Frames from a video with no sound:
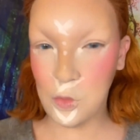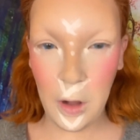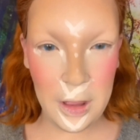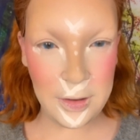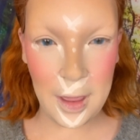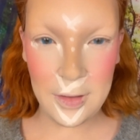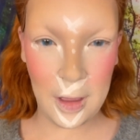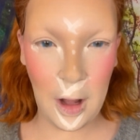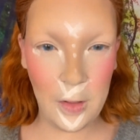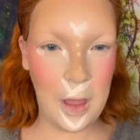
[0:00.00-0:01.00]
really stays
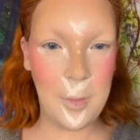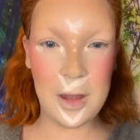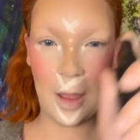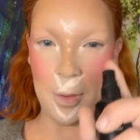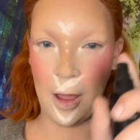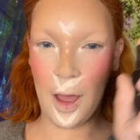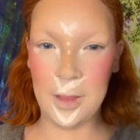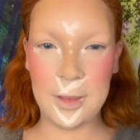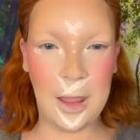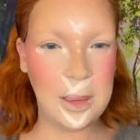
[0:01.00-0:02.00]
in all day, I'm going to take a
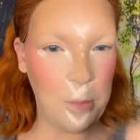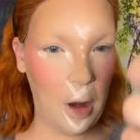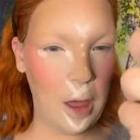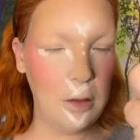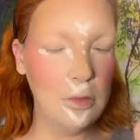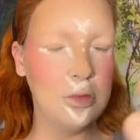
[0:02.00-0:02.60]
setting spray